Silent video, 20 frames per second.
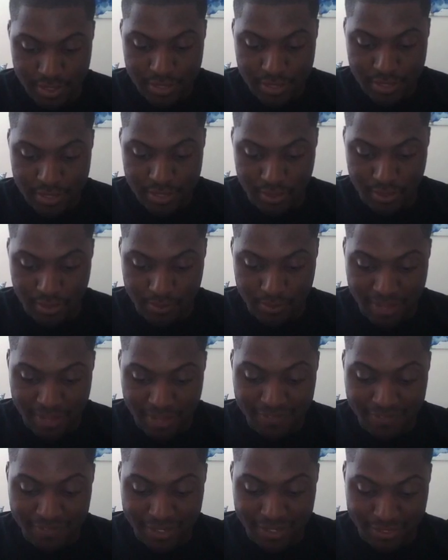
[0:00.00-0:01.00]
So,
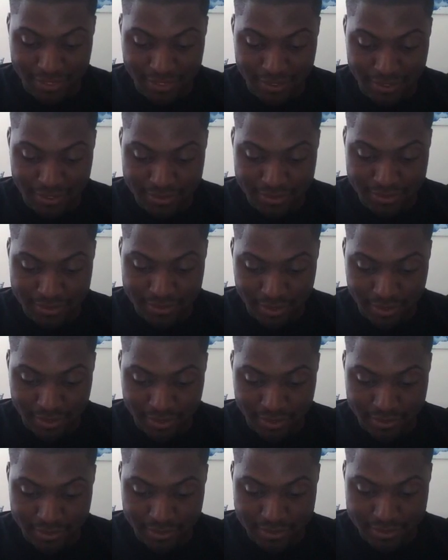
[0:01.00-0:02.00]
my final thoughts
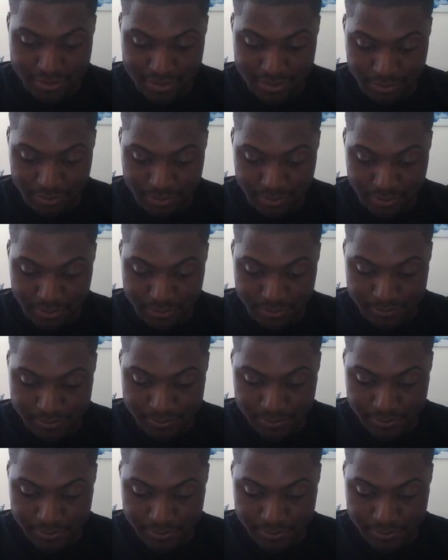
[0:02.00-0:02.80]
are simple.